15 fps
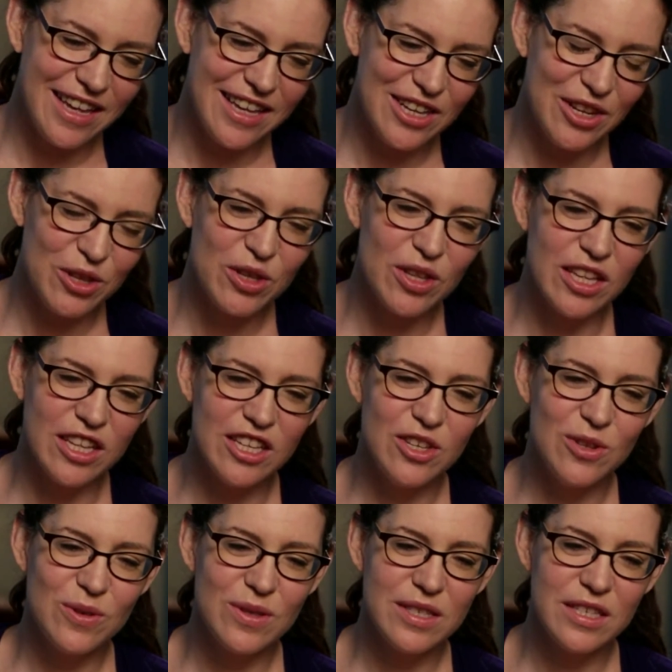
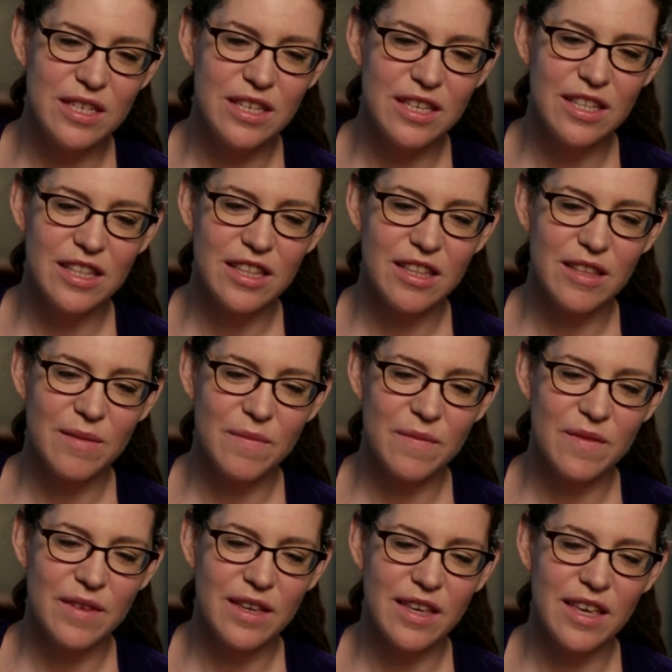You see
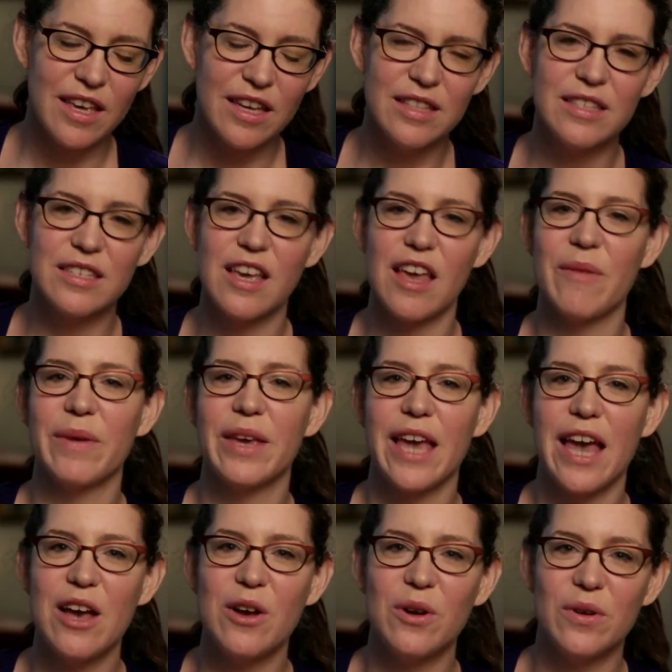kids coming
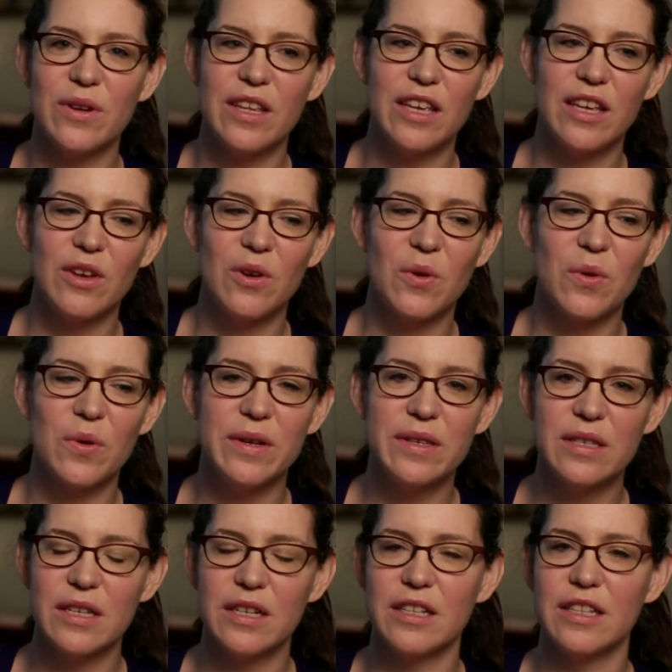out
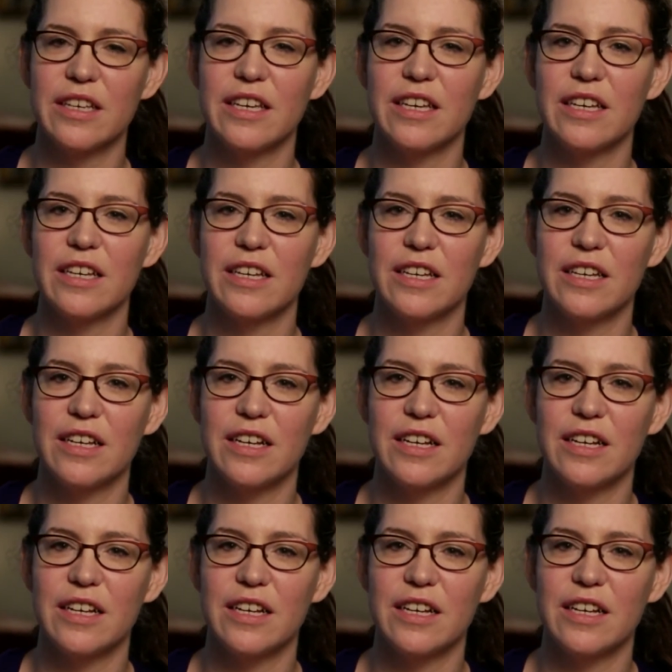increasingly